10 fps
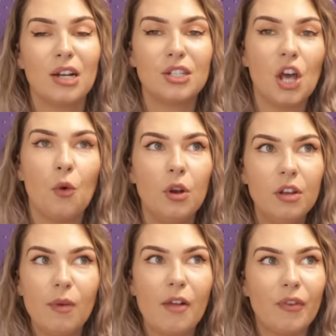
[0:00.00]
So one
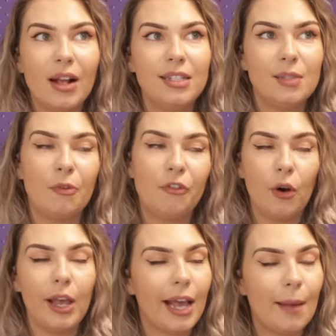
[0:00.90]
of my friends,
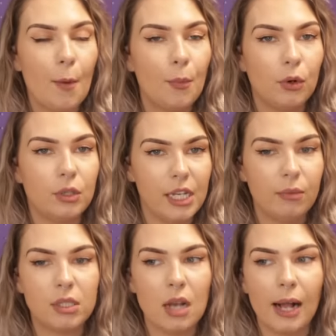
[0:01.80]
before he came on board, he
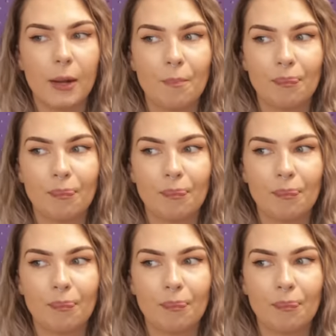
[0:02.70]
was like,